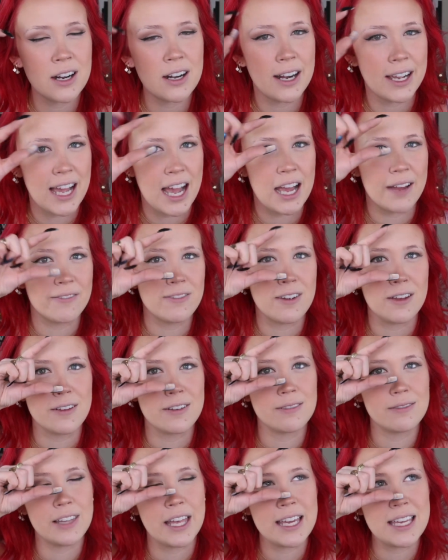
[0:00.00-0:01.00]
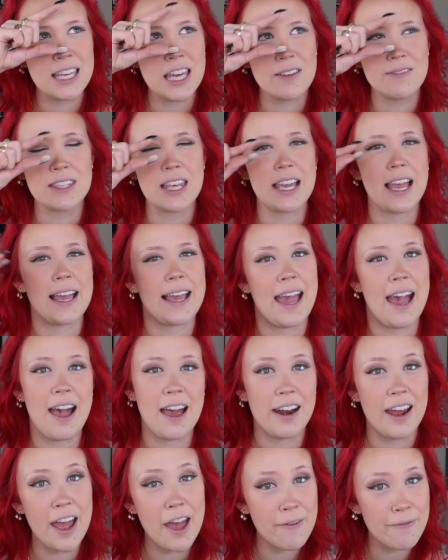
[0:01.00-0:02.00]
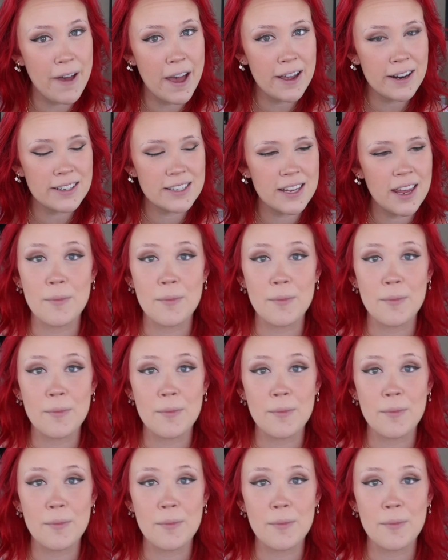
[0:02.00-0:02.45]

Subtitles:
and it kind of like gives like a cat eye effect.